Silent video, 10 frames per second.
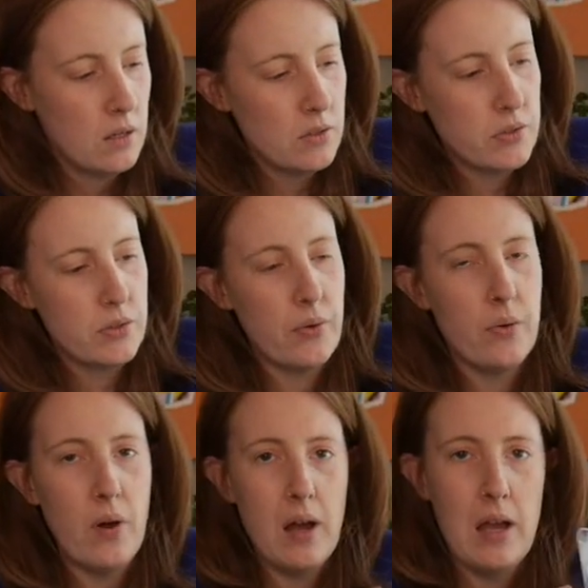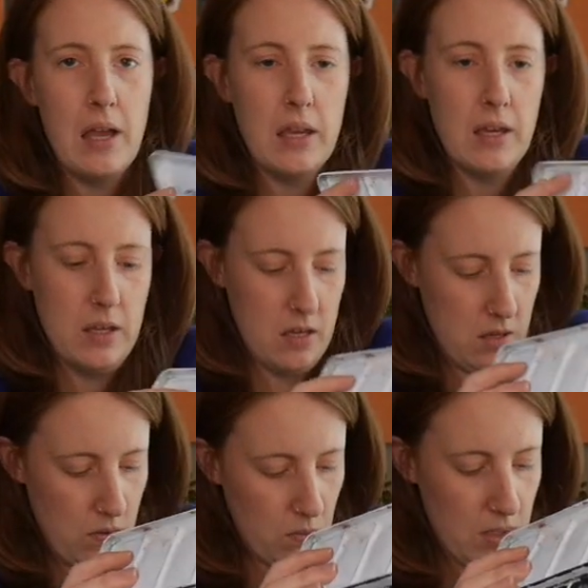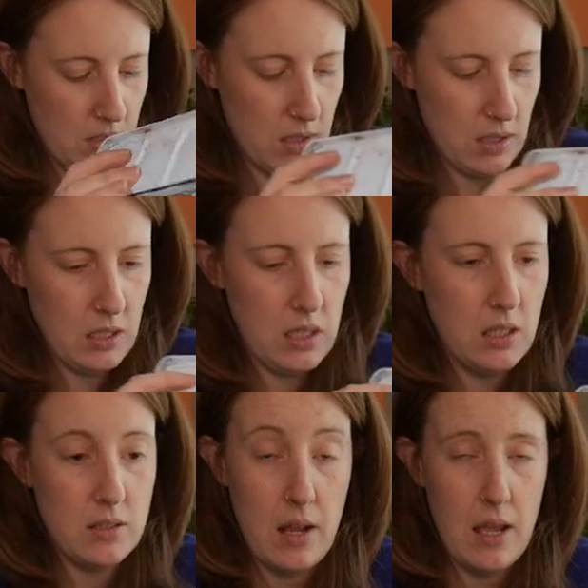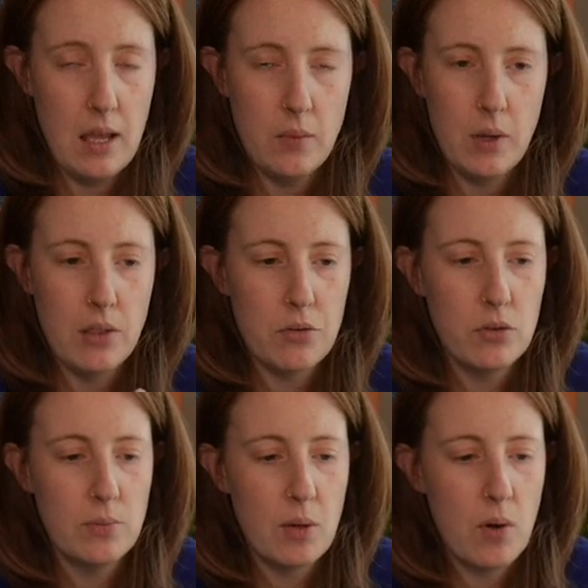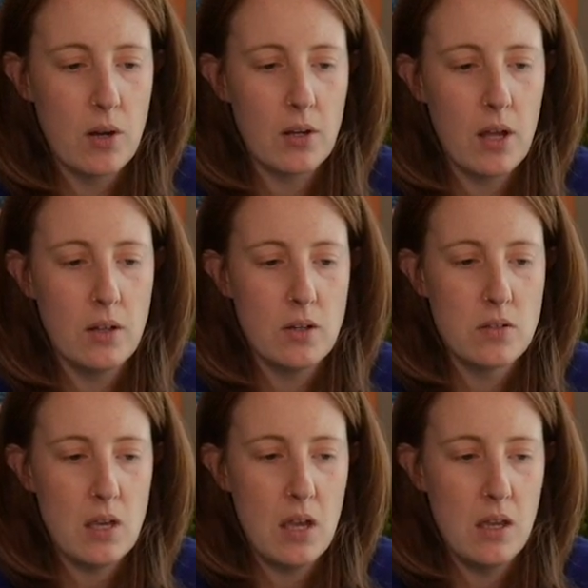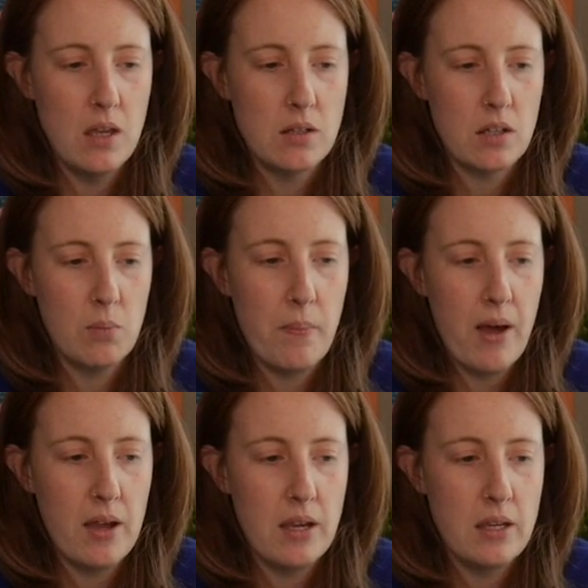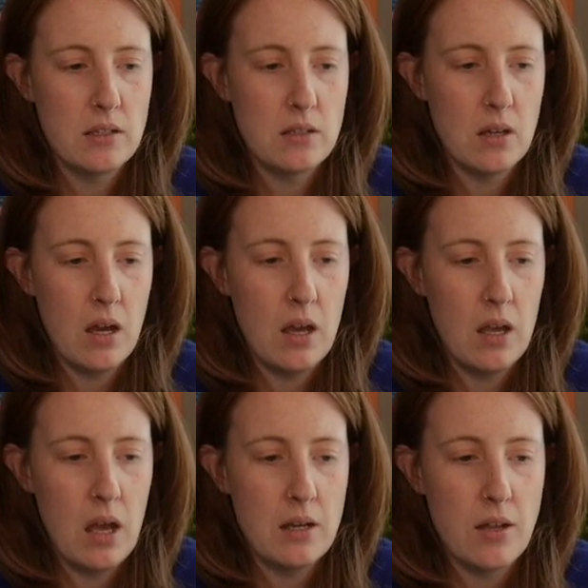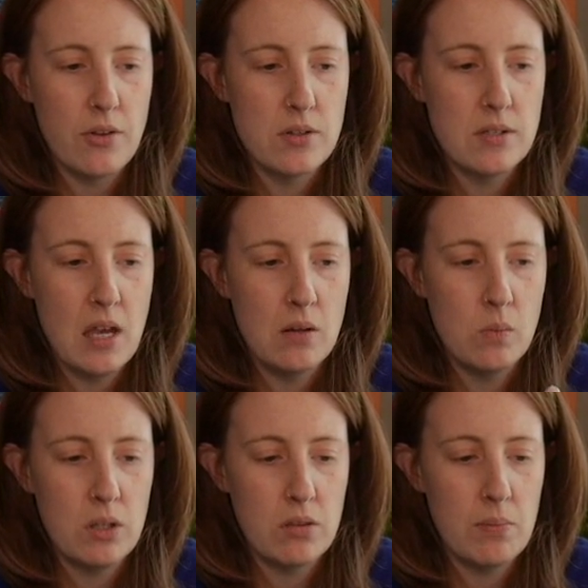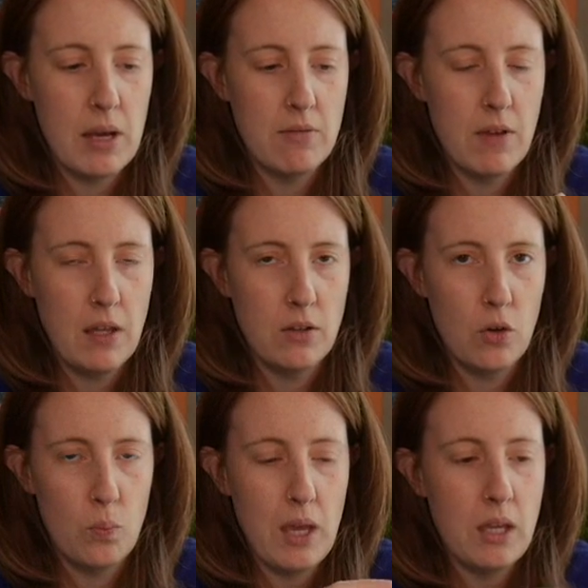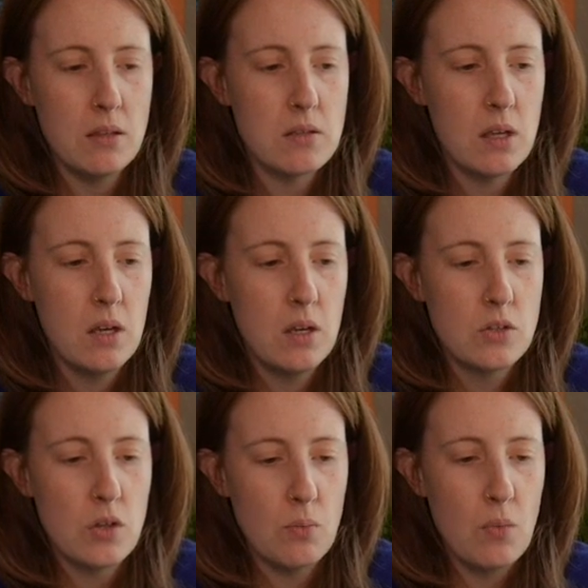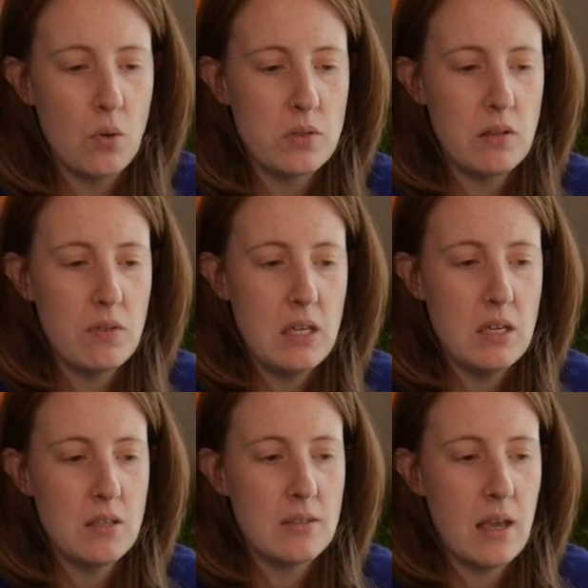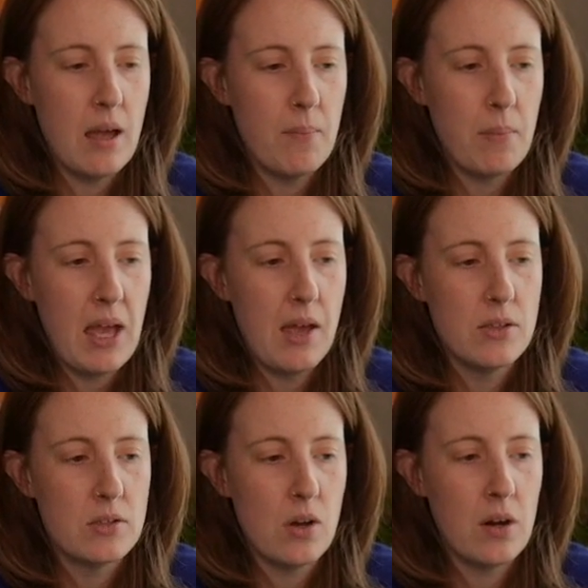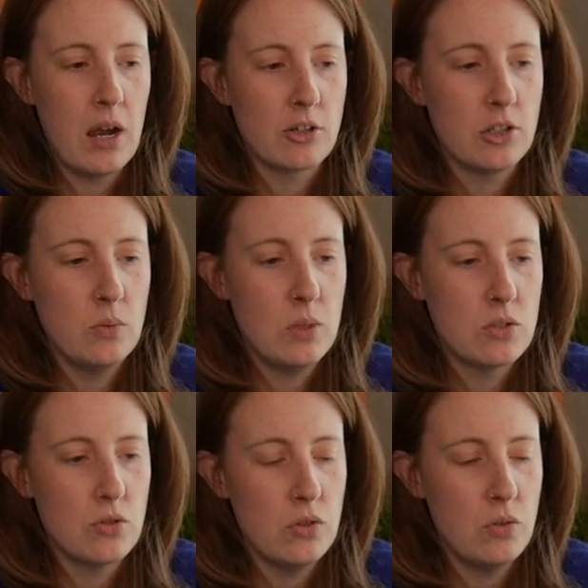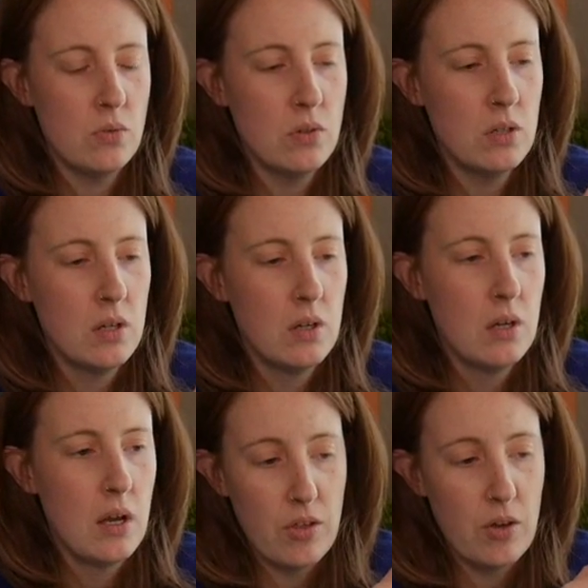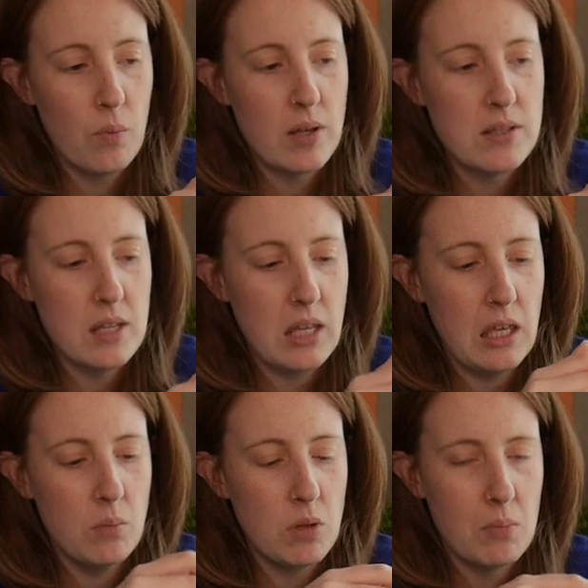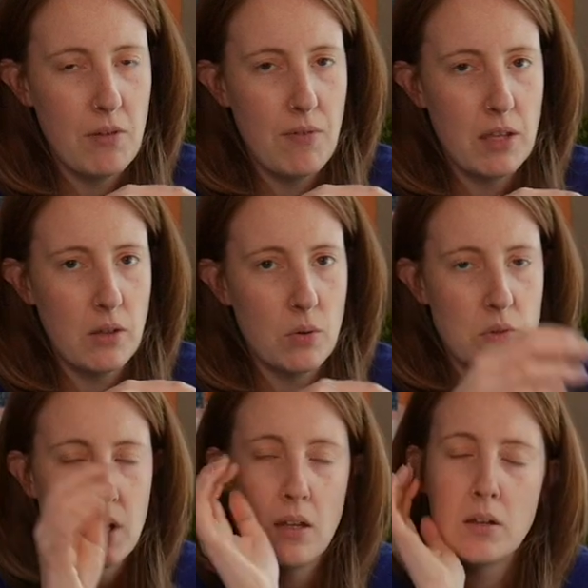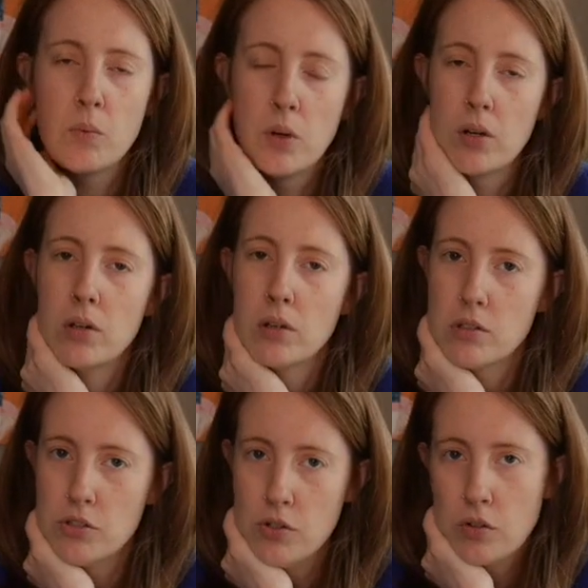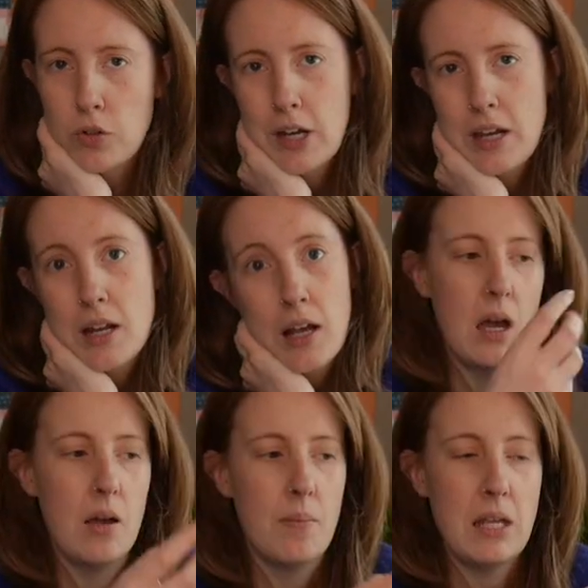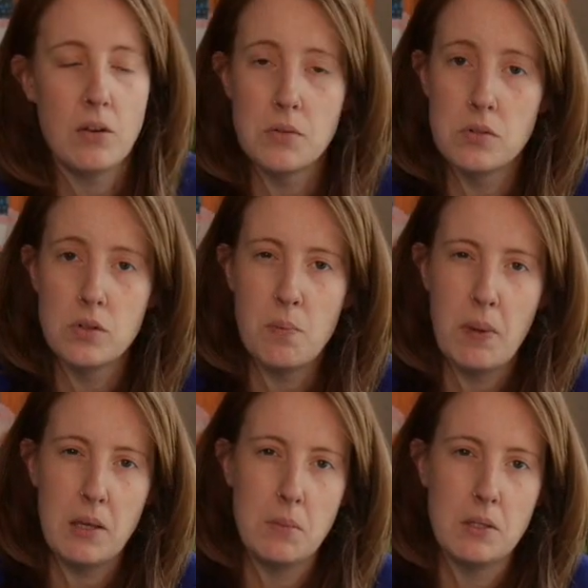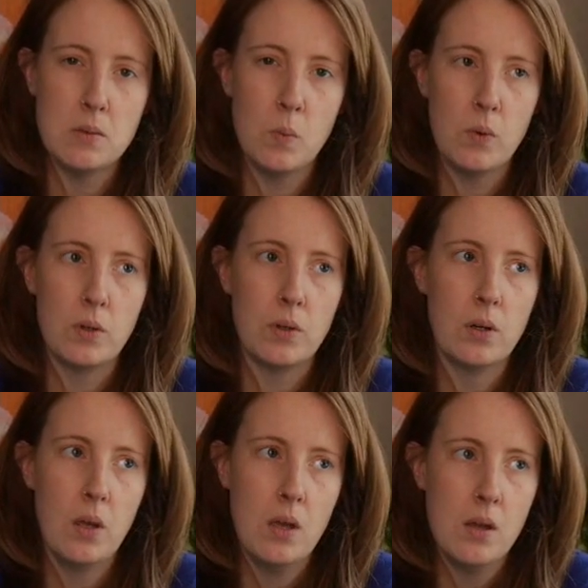So I recently, today, went through my watercolors and combined another set with my Van Gogh paints. So most of these pans are actually Winsor Newton. The ones that came with my Van Gogh set were student grade, and also the pigments were